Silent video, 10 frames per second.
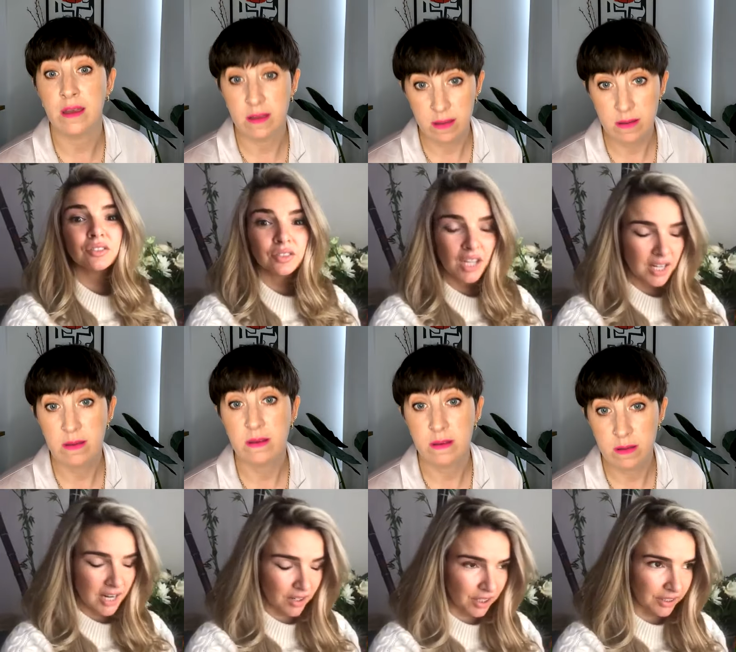Speaker 1: in
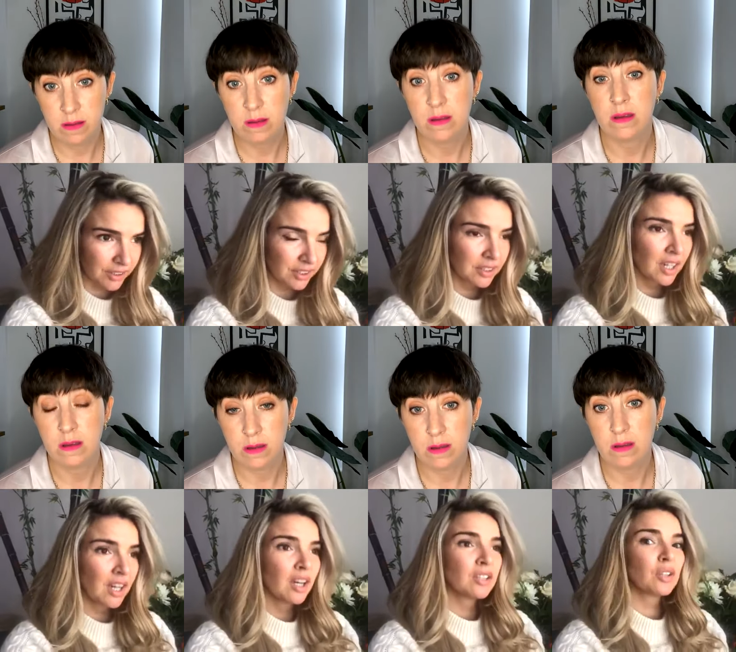ireland
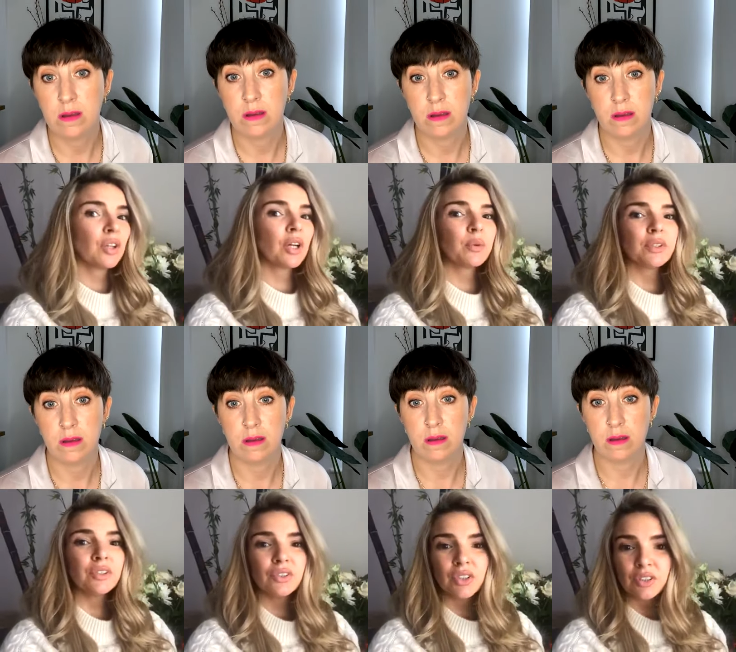so there was
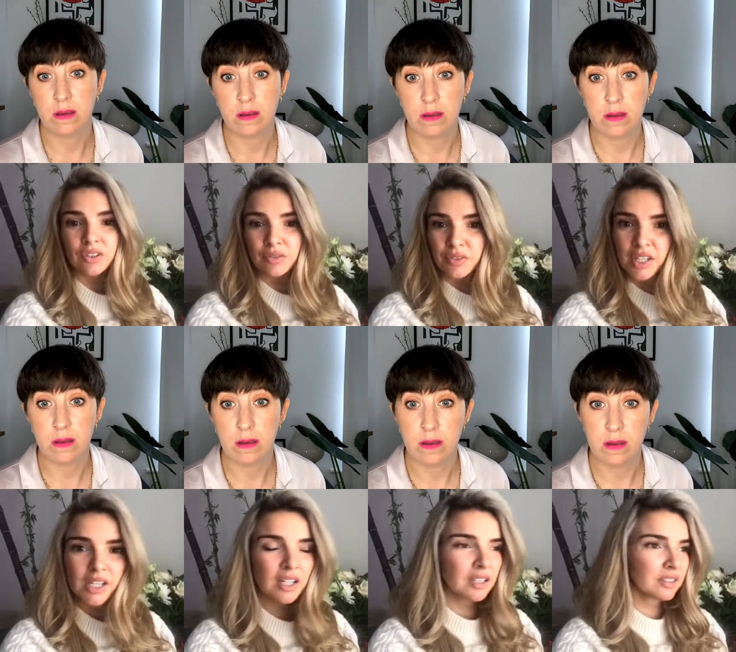just
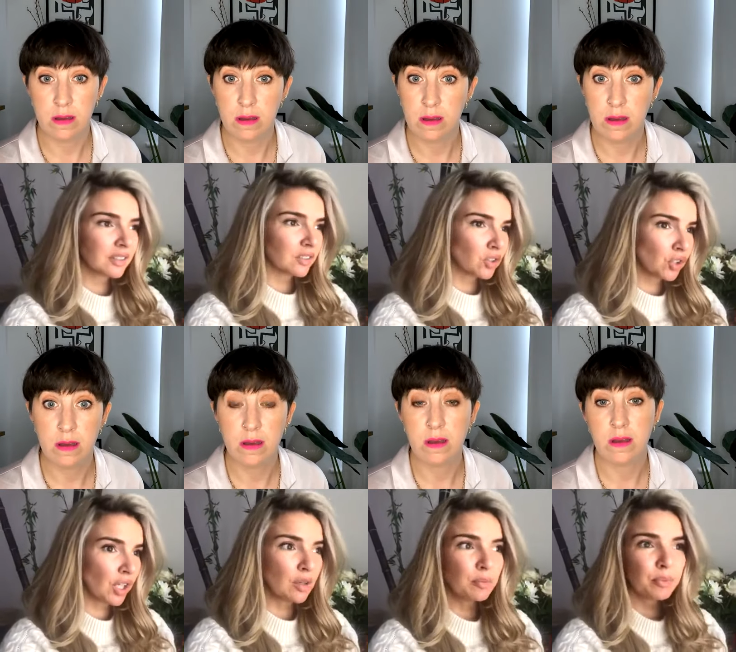fields and
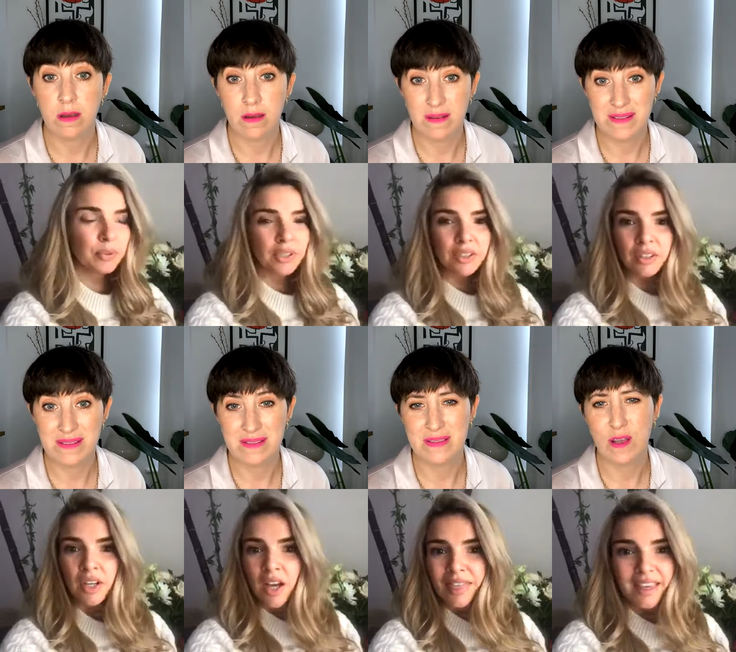sheep and
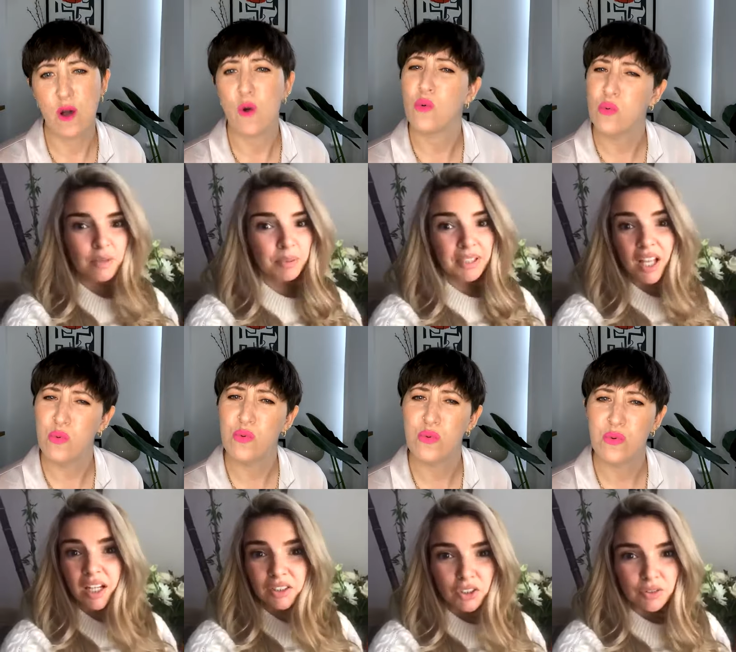they had been locked
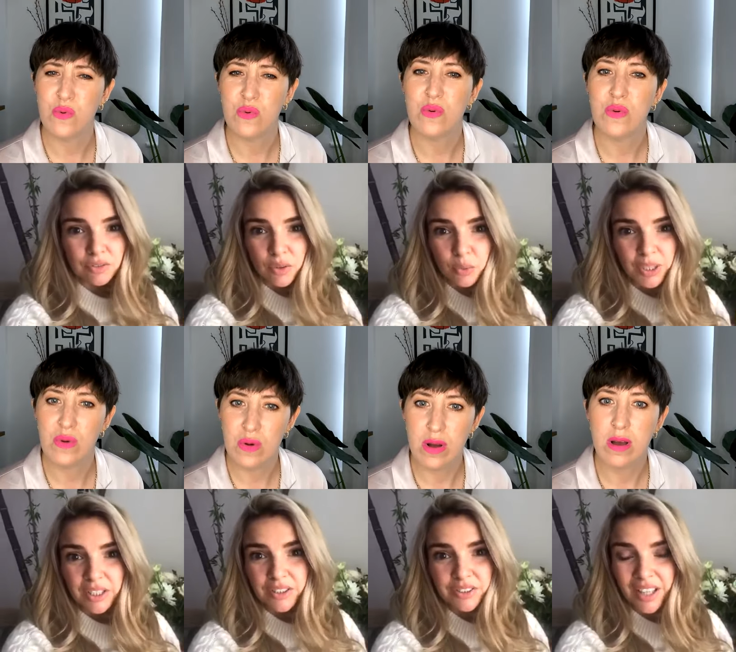down for
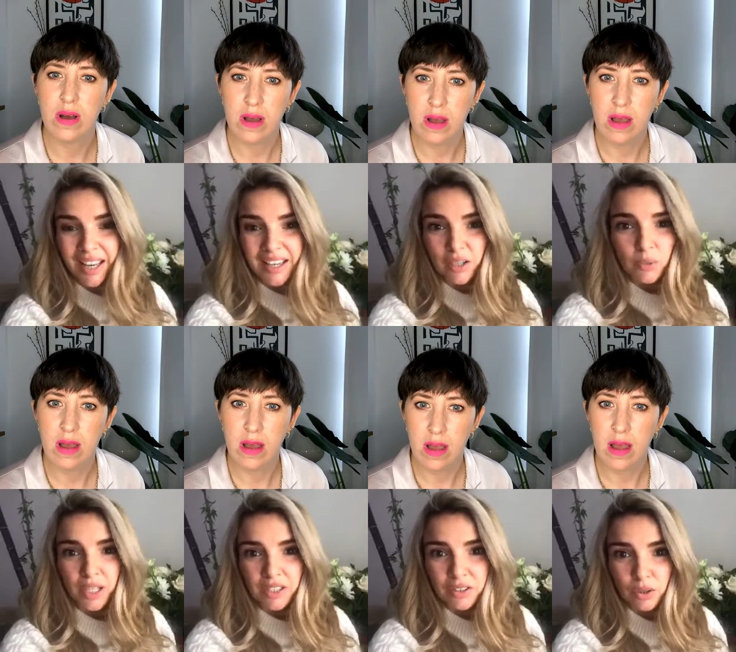weeks
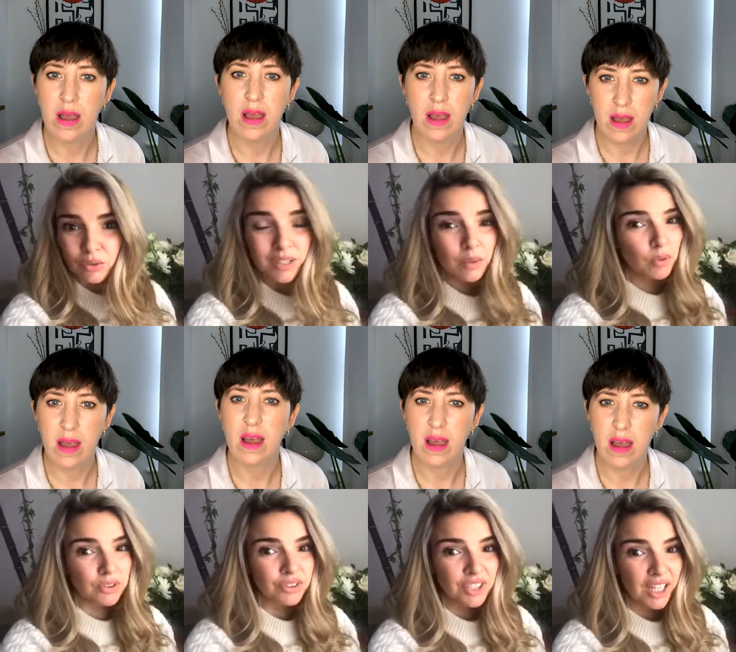anyway so there really
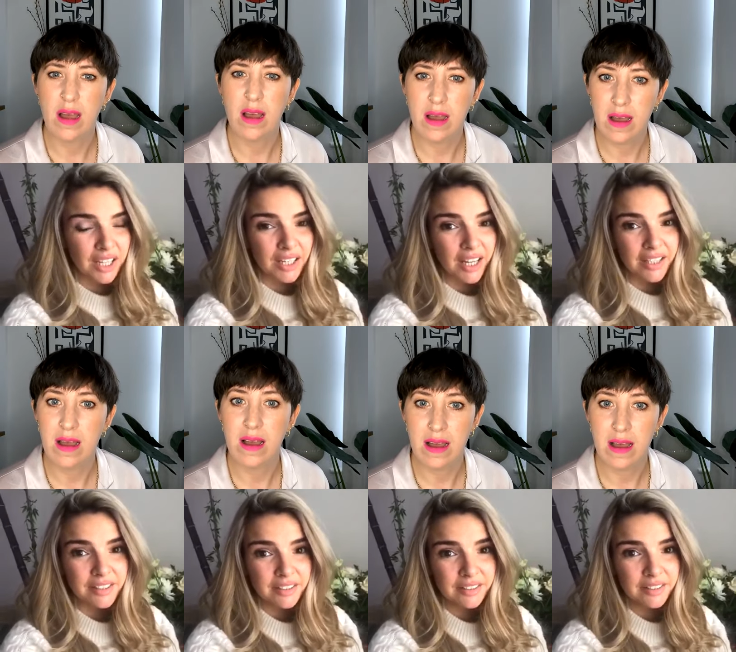wasn't any
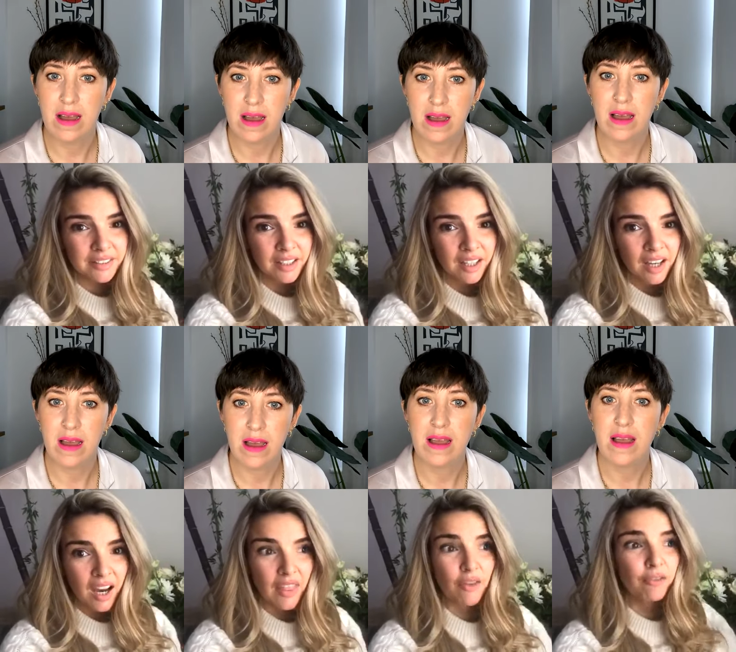cases
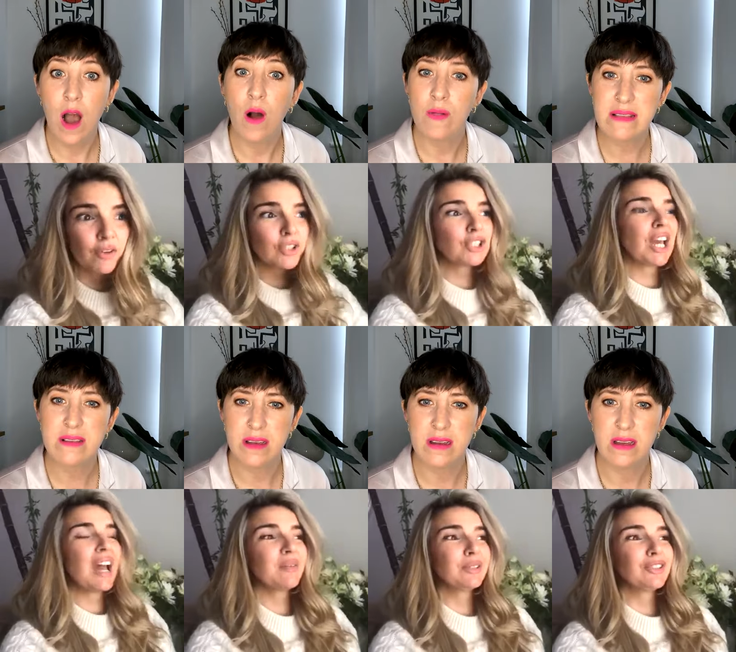and the first day I
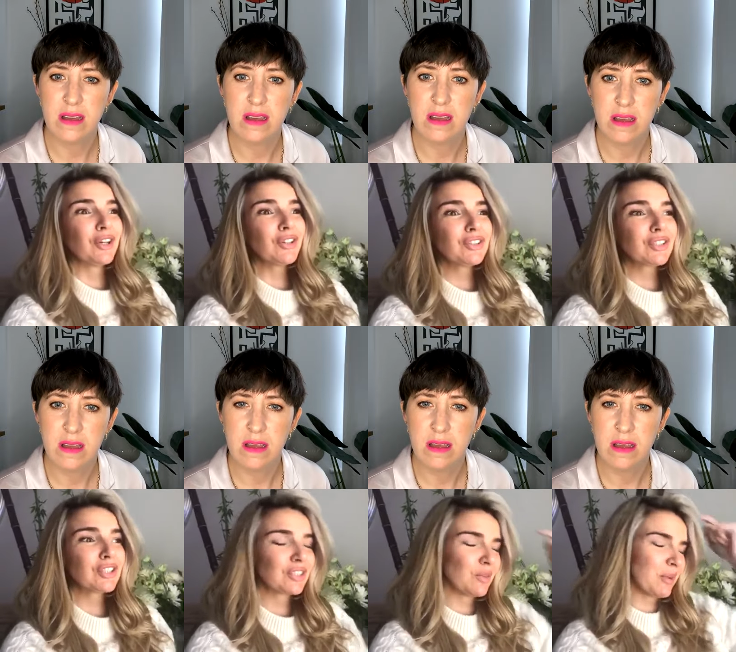went out,
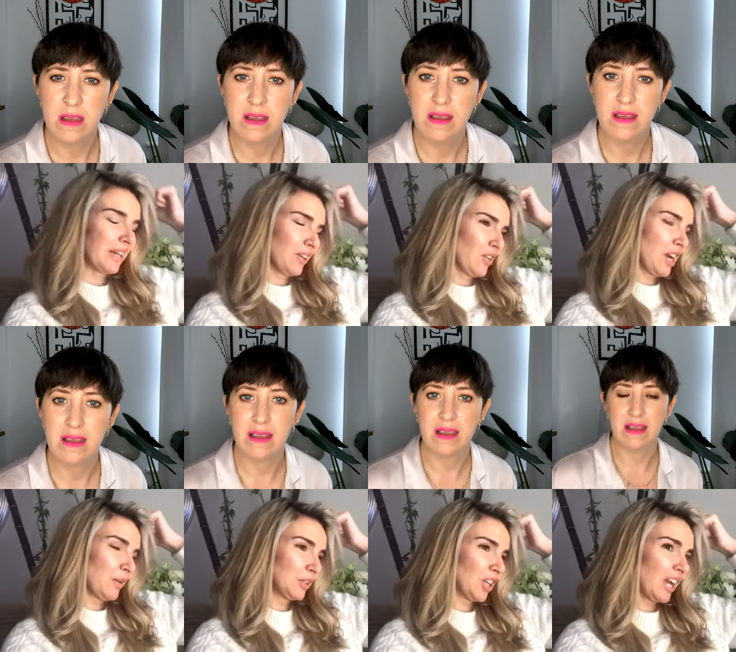oh my god, I
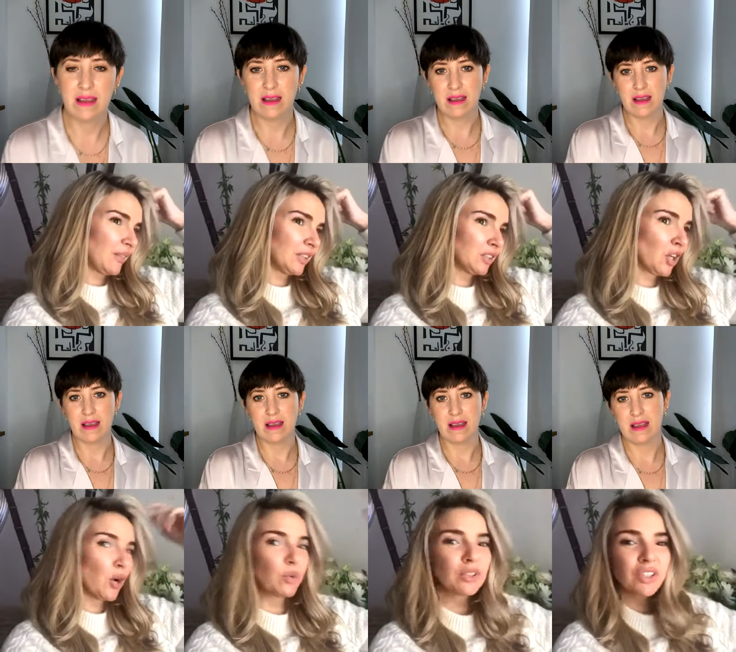went. Out, I have this
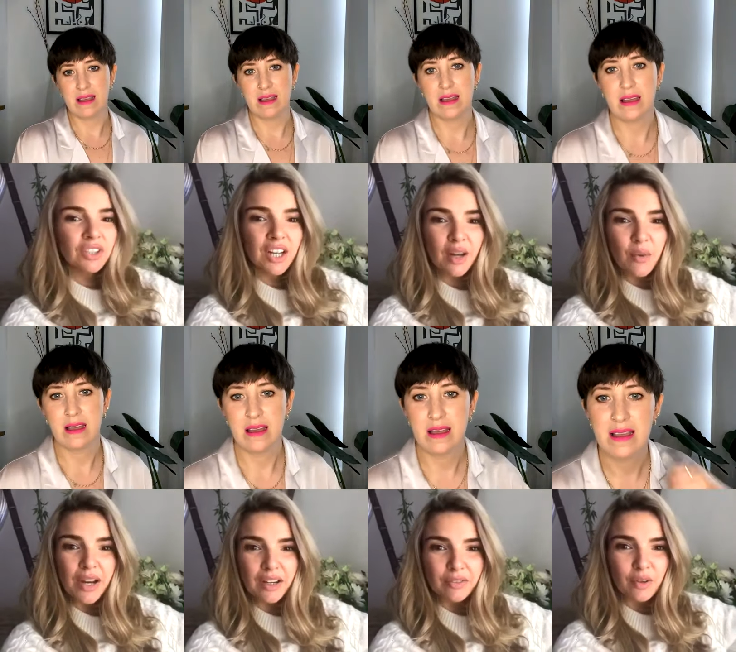coat that I
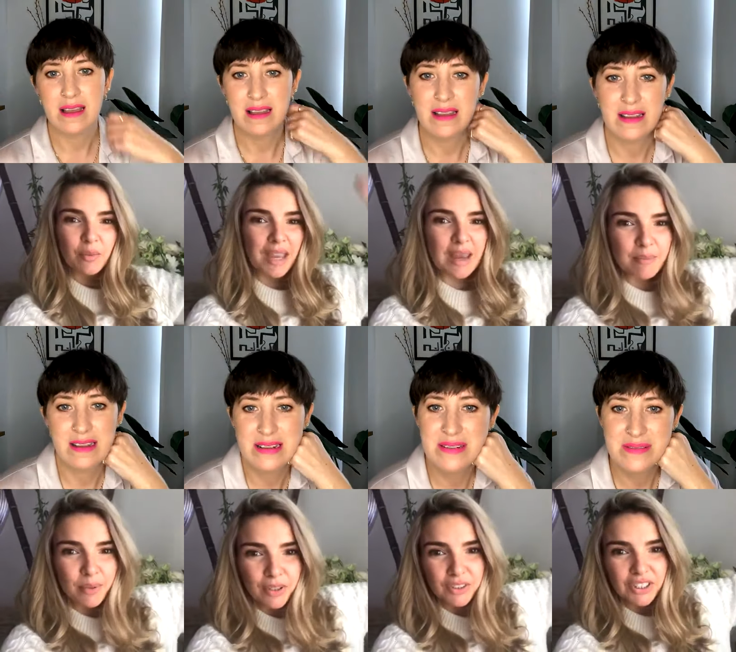wear from
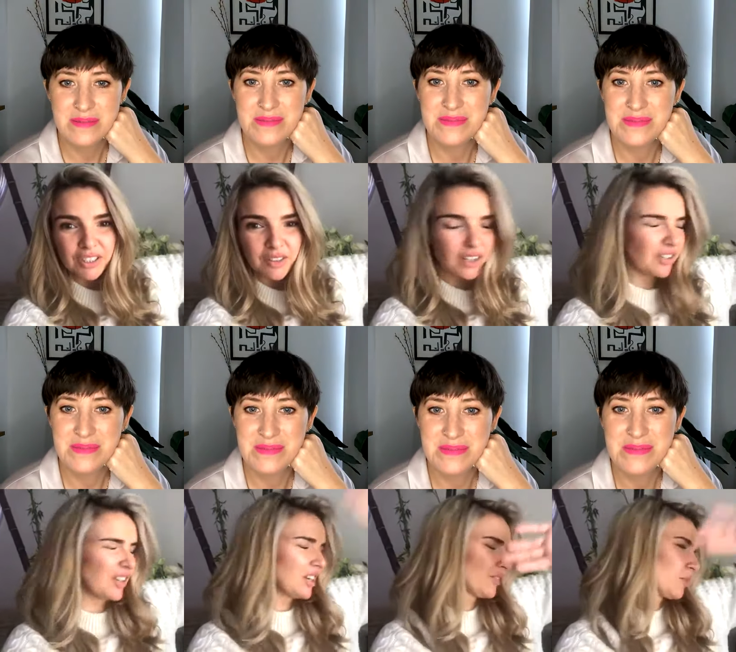April day or from